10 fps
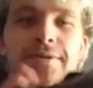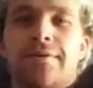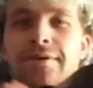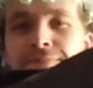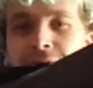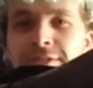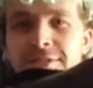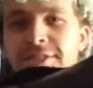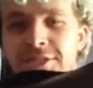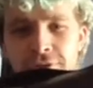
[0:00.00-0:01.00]
pair, I suppose,
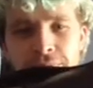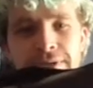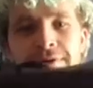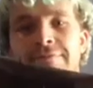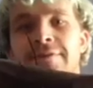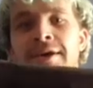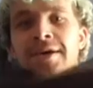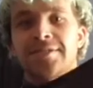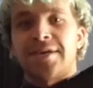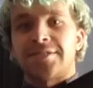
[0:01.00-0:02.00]
just a general pair of
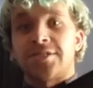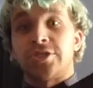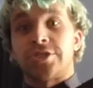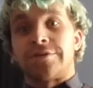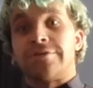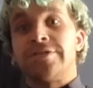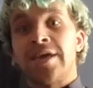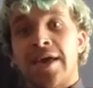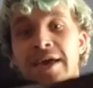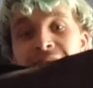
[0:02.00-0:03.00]
dancing shoes.
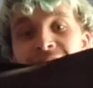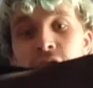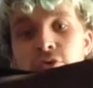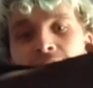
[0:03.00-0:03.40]
And these do